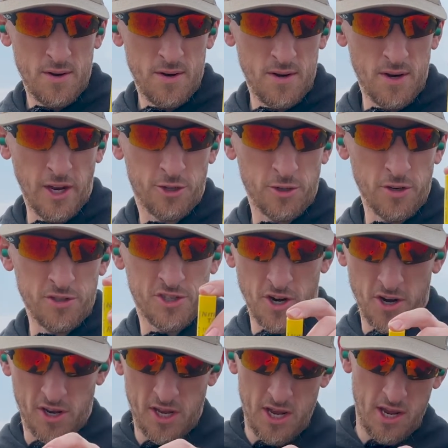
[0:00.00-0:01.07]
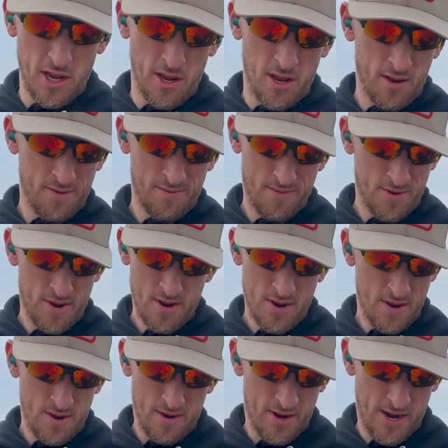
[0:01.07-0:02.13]
Nitro Turkey,
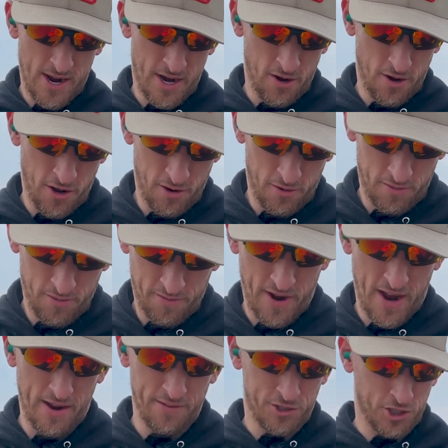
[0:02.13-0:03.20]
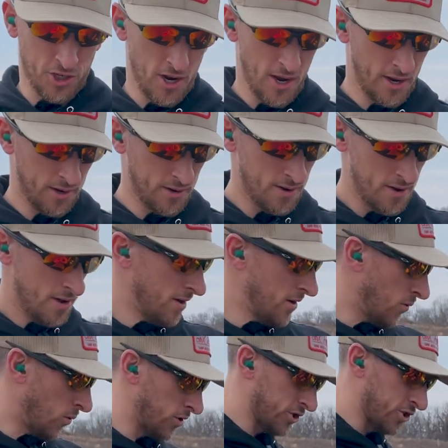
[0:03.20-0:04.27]
I don't know, five shot.
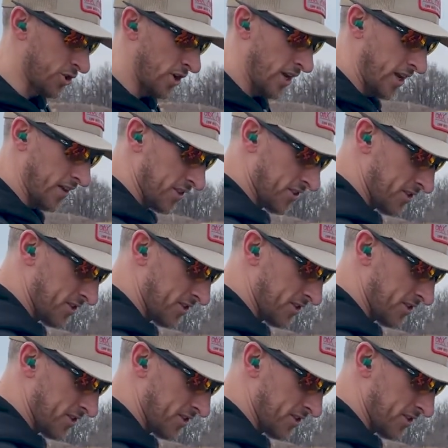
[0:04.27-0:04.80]
We're just trying to get this